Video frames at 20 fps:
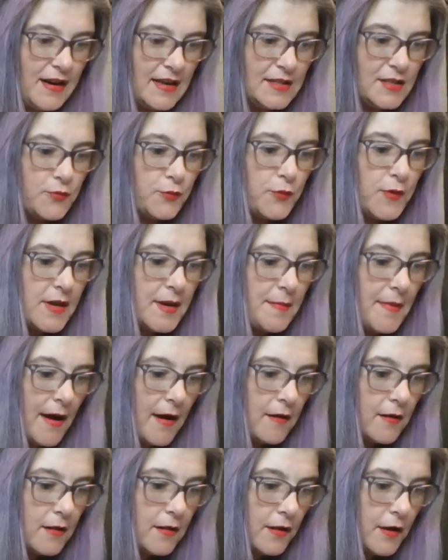Let's read
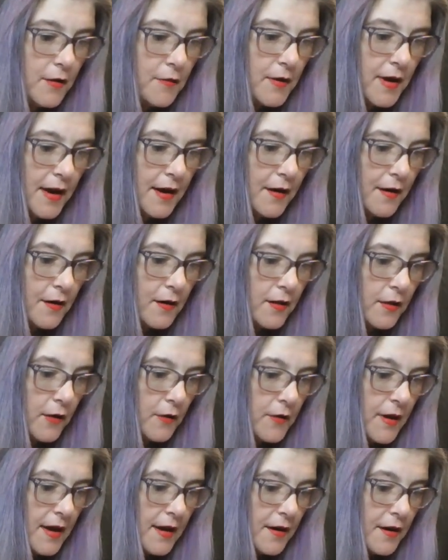about Glow Getter.
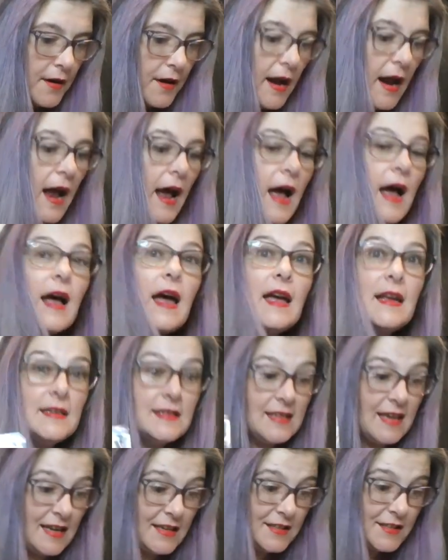Glow Getter,
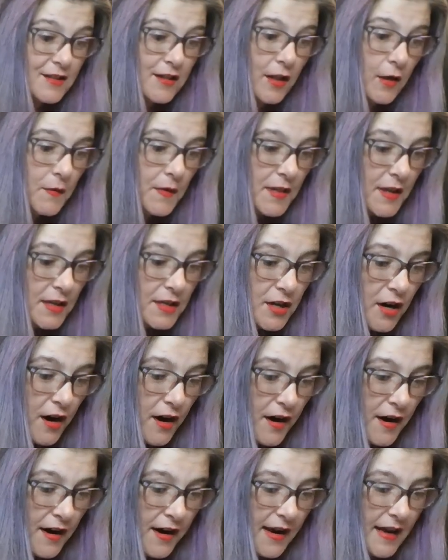it does glow in the
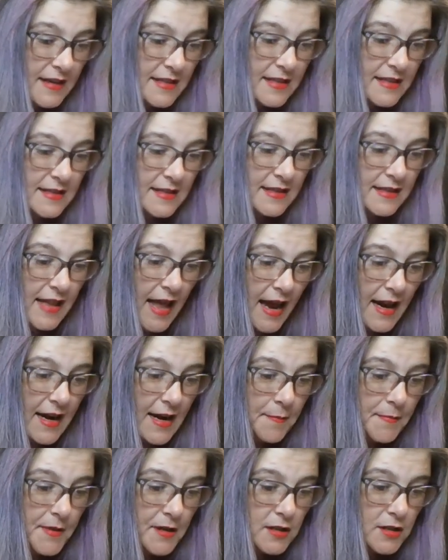dark. It says light
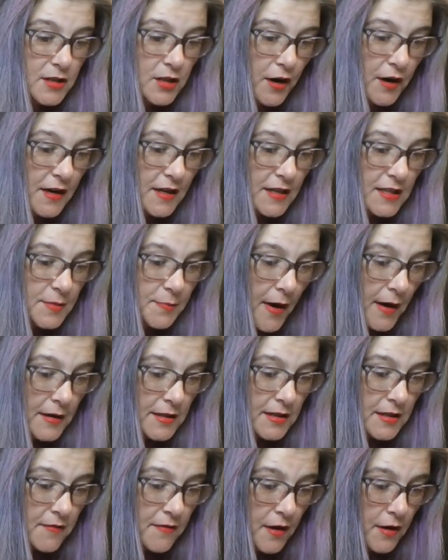up the darkest
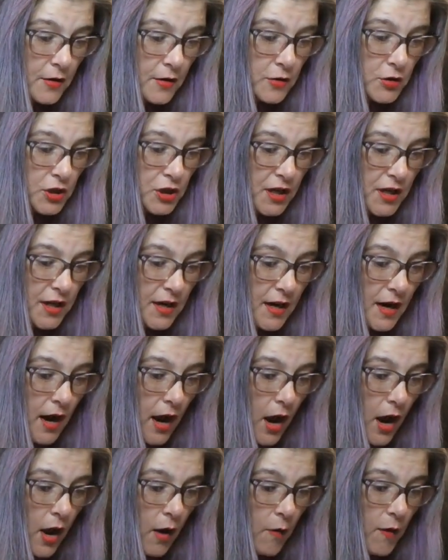parts of the ocean
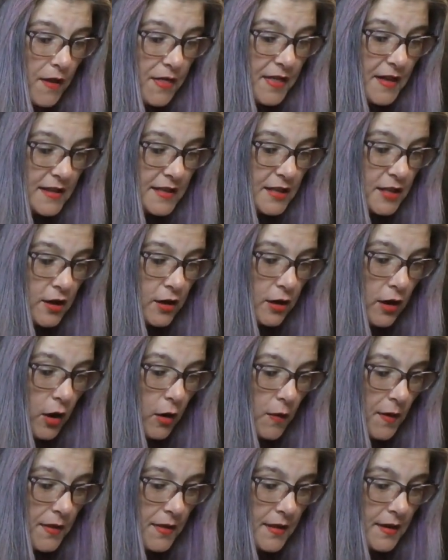with this
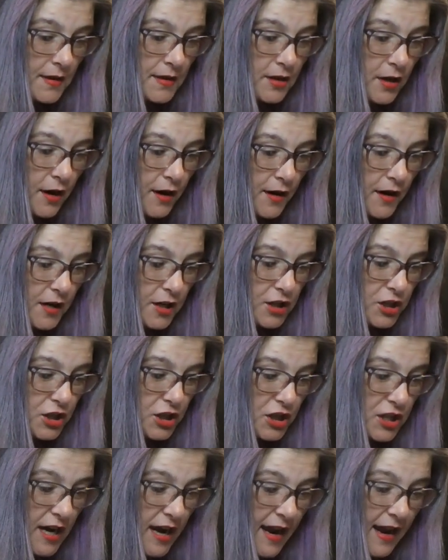glow in the dark
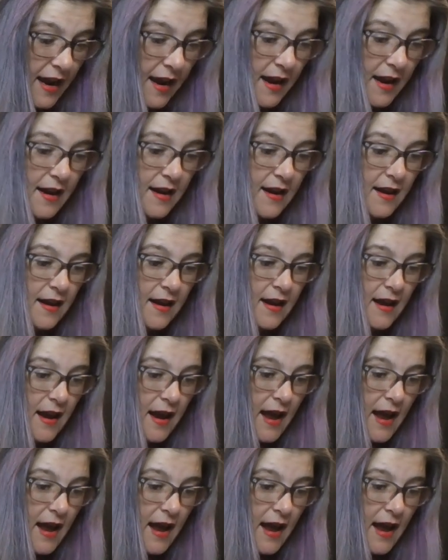shade.